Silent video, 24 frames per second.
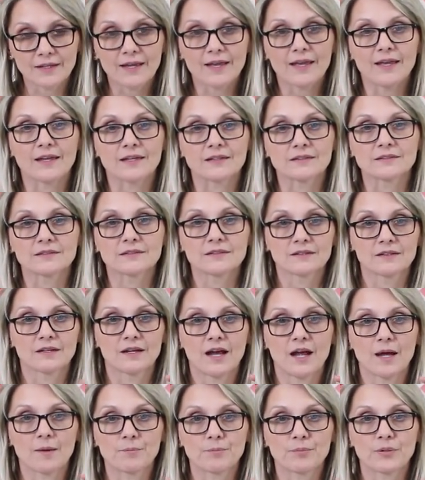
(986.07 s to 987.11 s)
the end
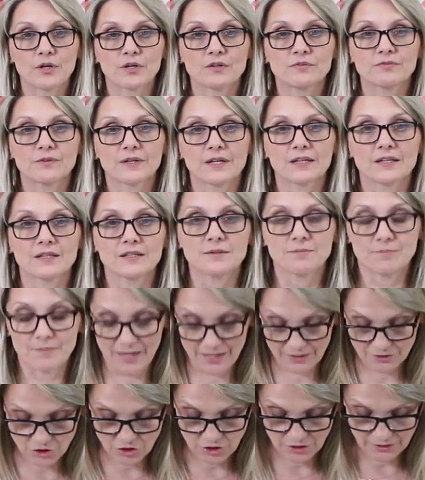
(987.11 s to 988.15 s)
are perfectly
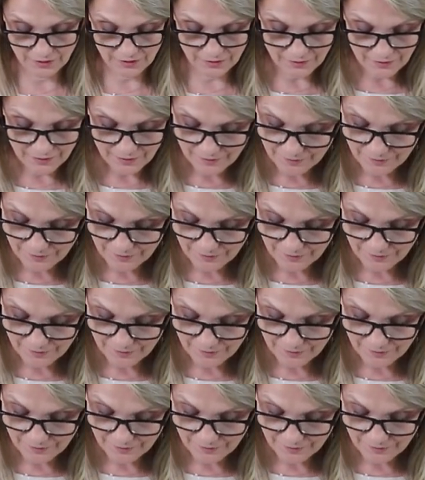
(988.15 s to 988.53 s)
matching